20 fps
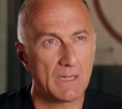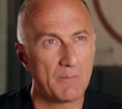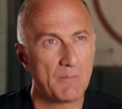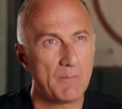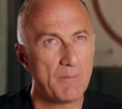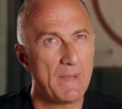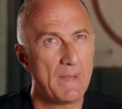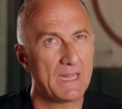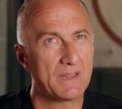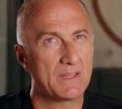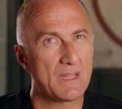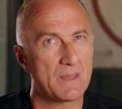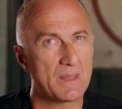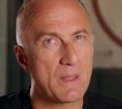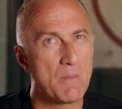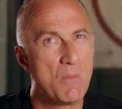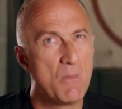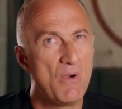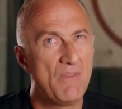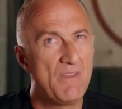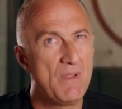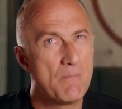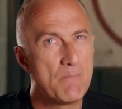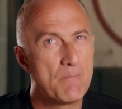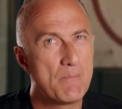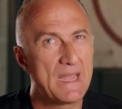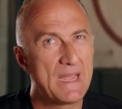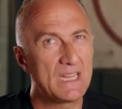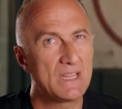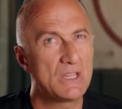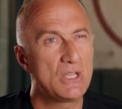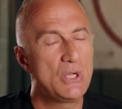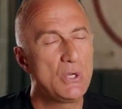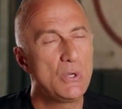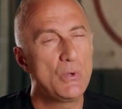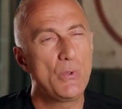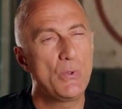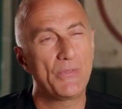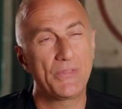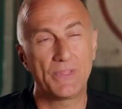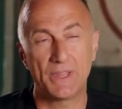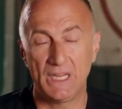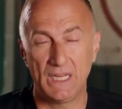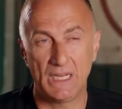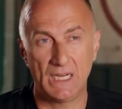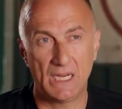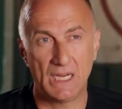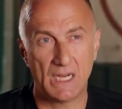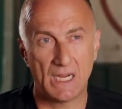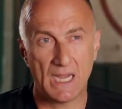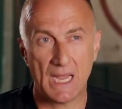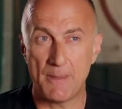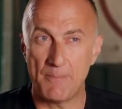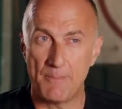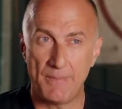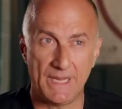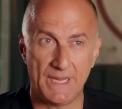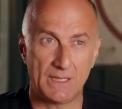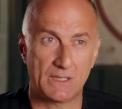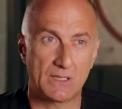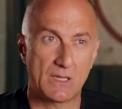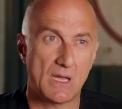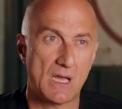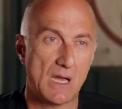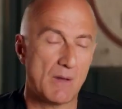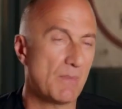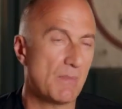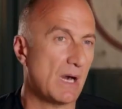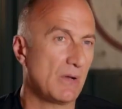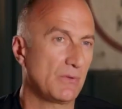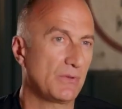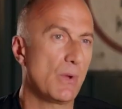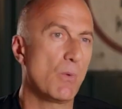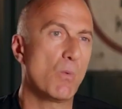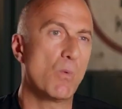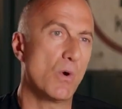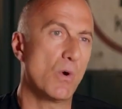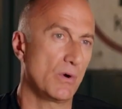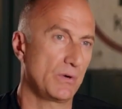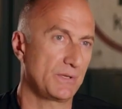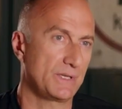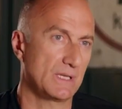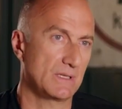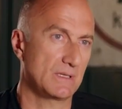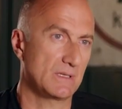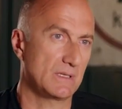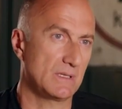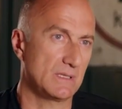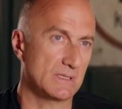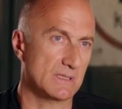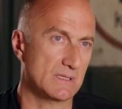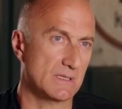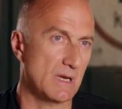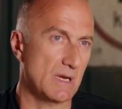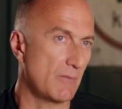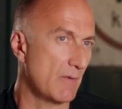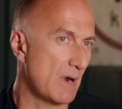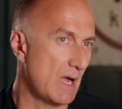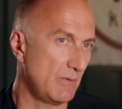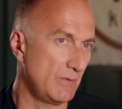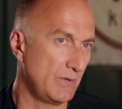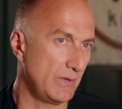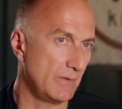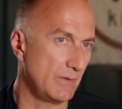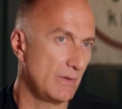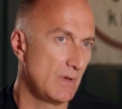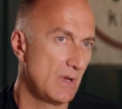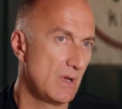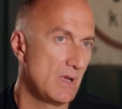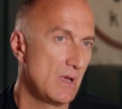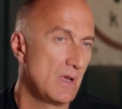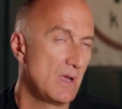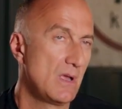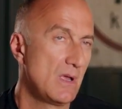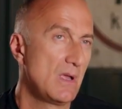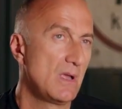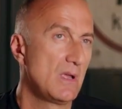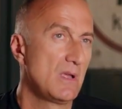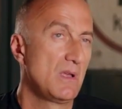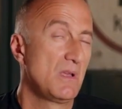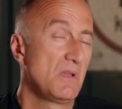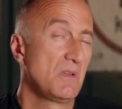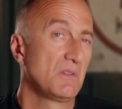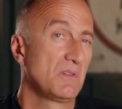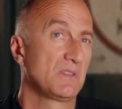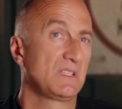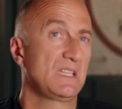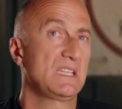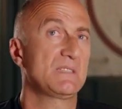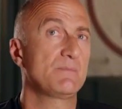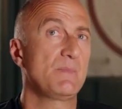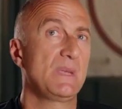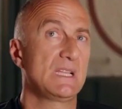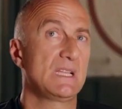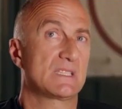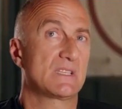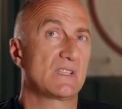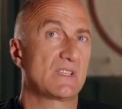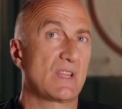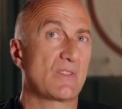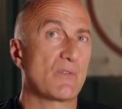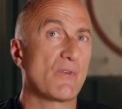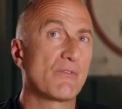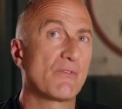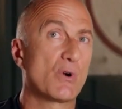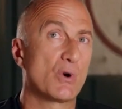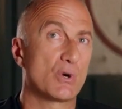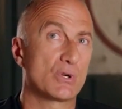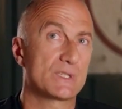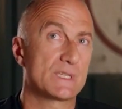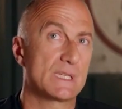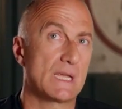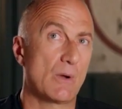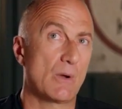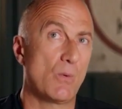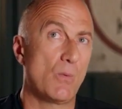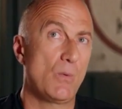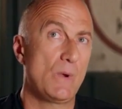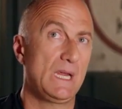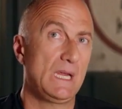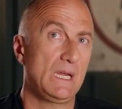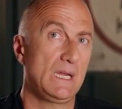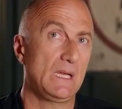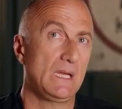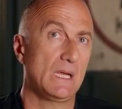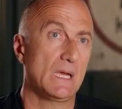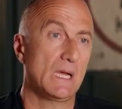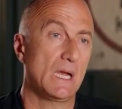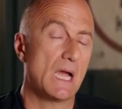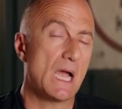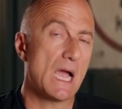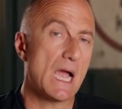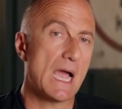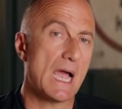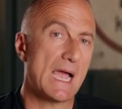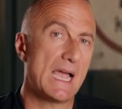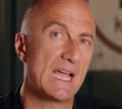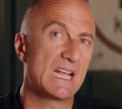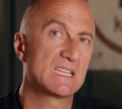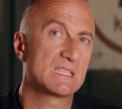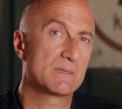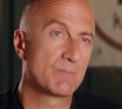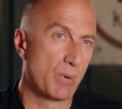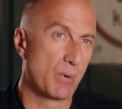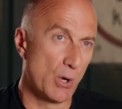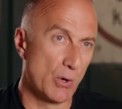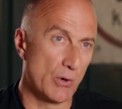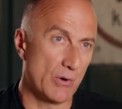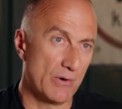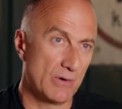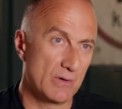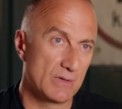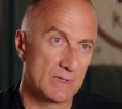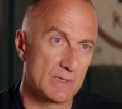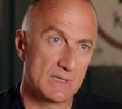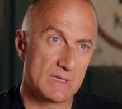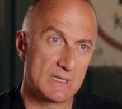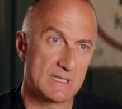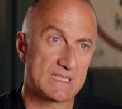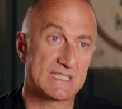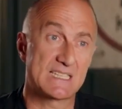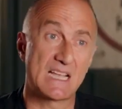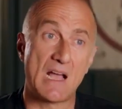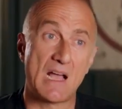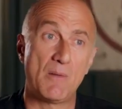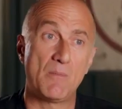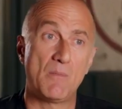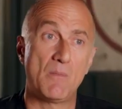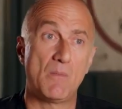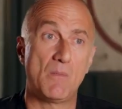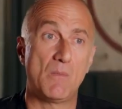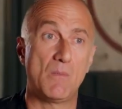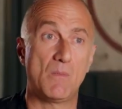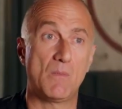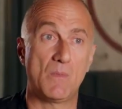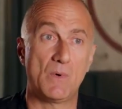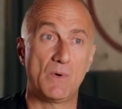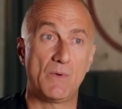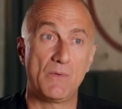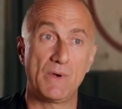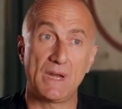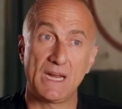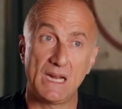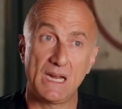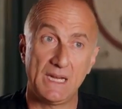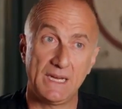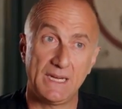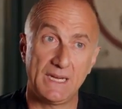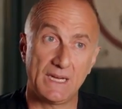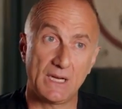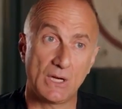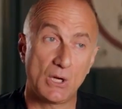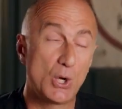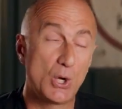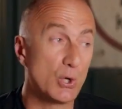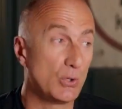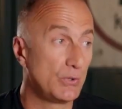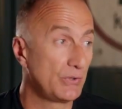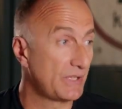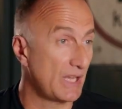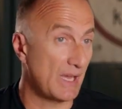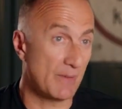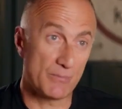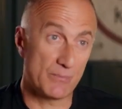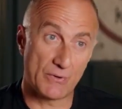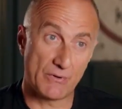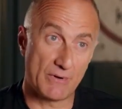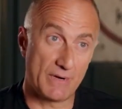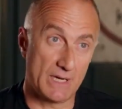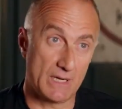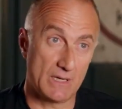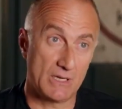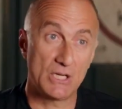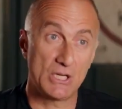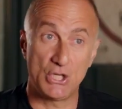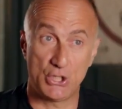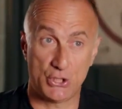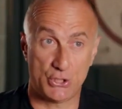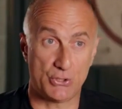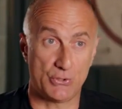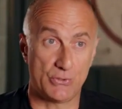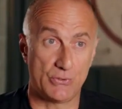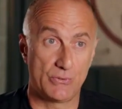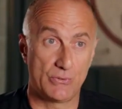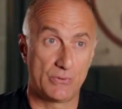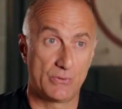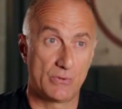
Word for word: the movie made you think a bit about the world that is around you. This means that, of course, we explore some really contemporary issue,